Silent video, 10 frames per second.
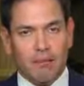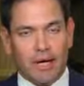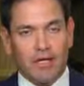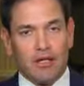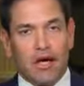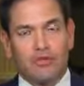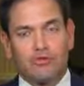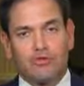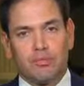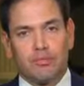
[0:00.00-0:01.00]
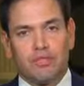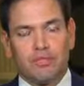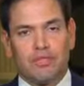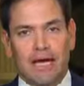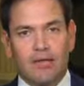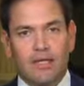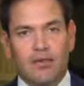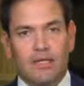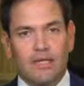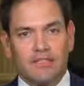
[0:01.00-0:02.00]
By law, those are supposed to be
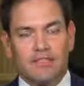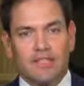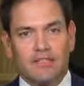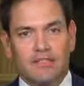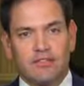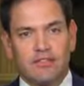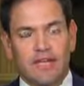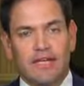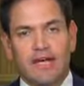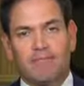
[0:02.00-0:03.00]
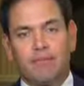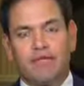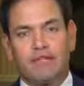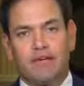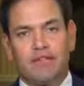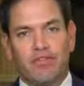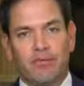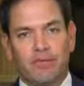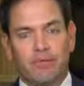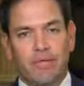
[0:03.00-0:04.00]
downloaded and sent to the state by
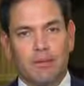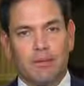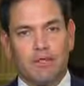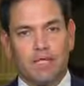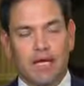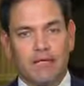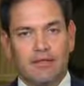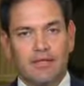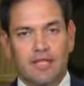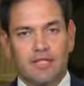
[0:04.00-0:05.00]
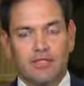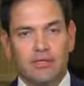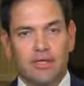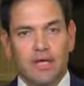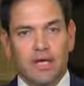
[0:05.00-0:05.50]
7:30 p.m. on the night of the election.